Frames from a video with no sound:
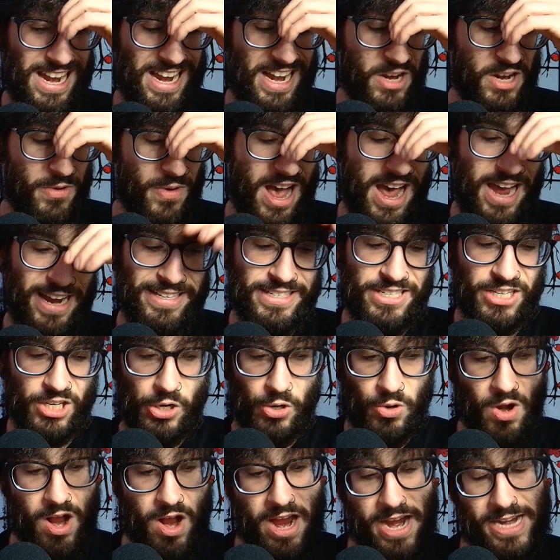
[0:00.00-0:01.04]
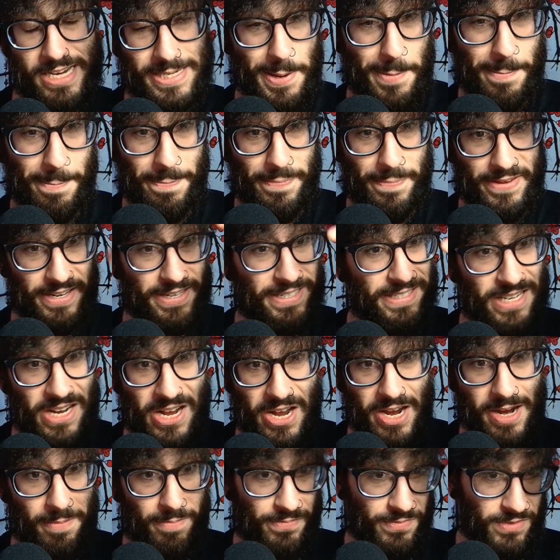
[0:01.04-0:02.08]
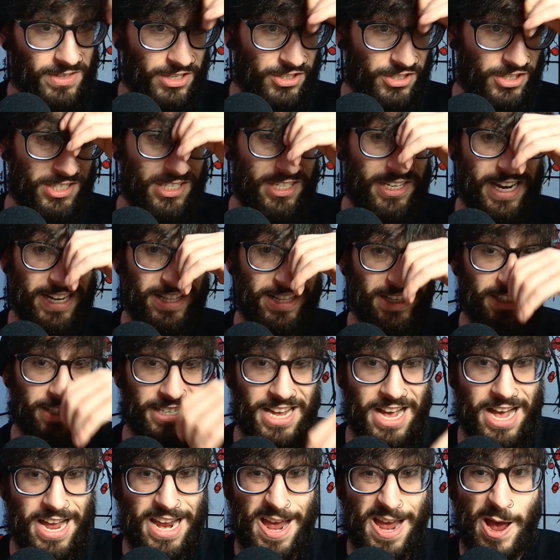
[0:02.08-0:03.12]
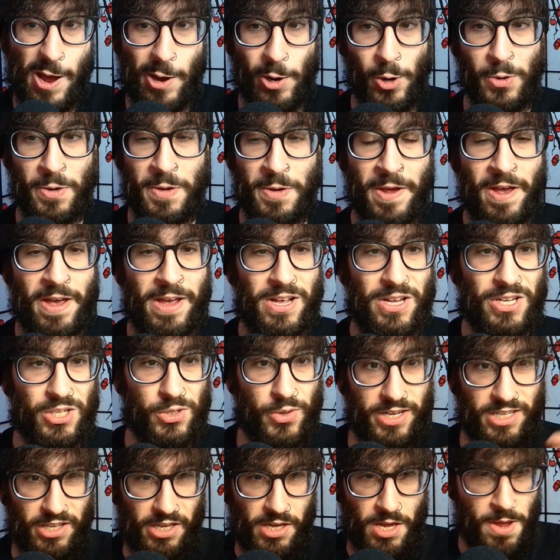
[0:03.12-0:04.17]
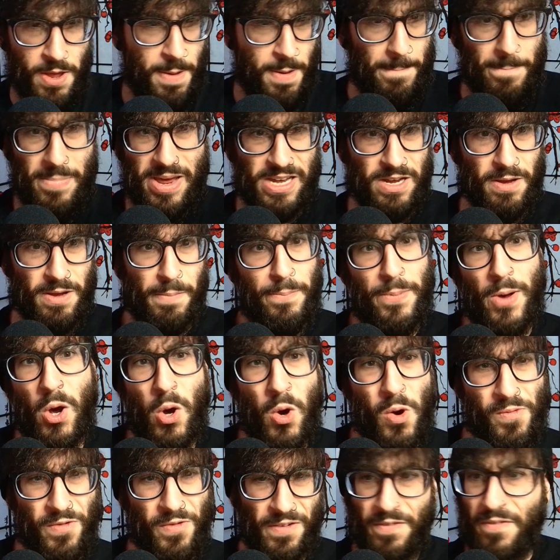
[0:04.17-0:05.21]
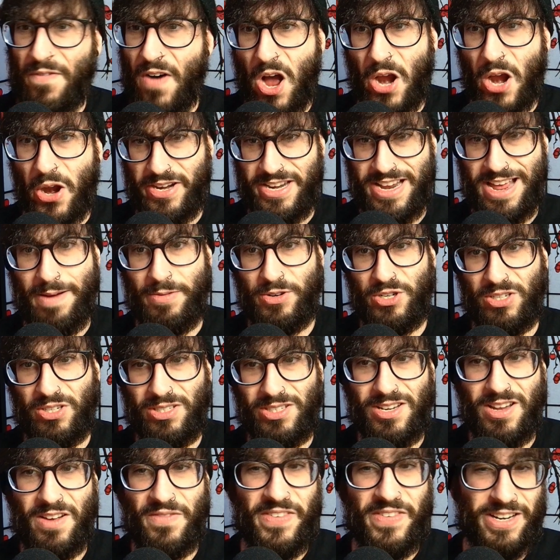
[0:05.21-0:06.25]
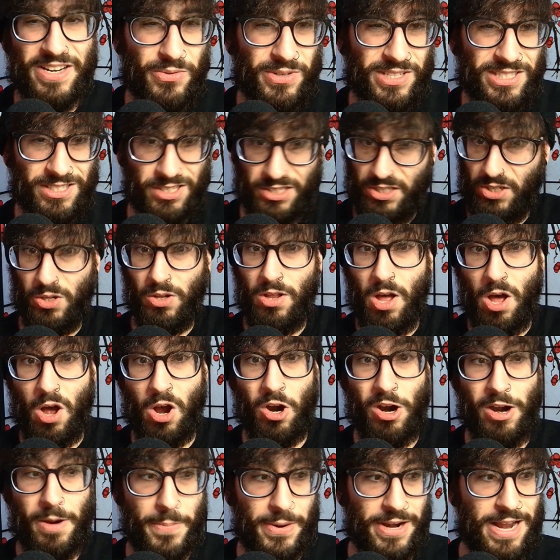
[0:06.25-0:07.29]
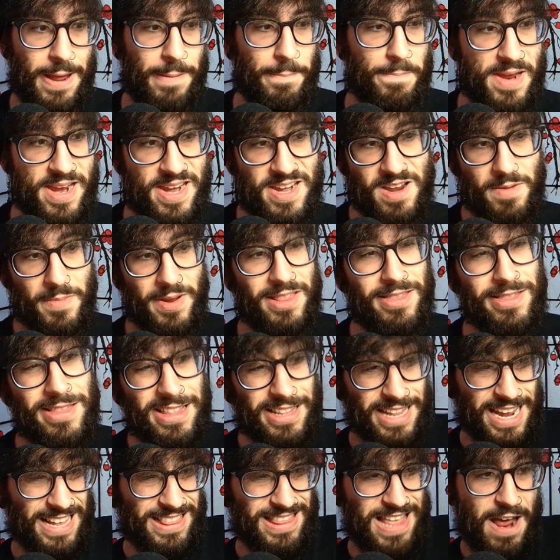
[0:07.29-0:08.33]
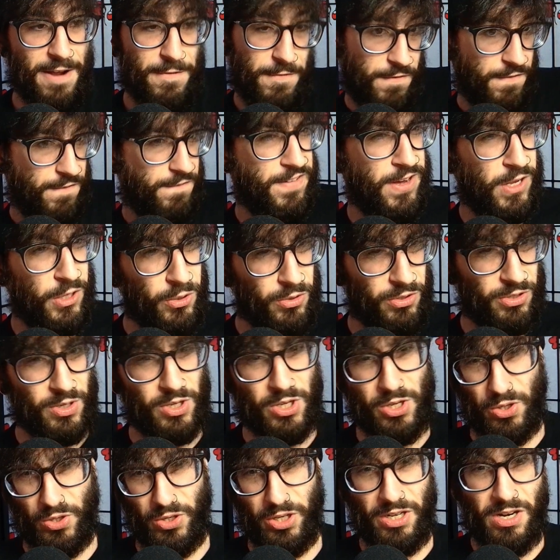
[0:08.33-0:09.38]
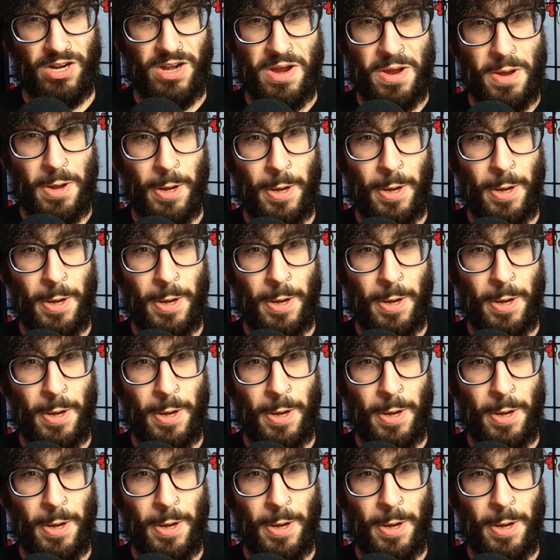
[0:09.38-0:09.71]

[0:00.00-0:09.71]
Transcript: anyway, I had to grind big time just to take this guy out. So I had to like make a bow for fire damage and stuff, and it was still hard, but I beat him, and like that felt good.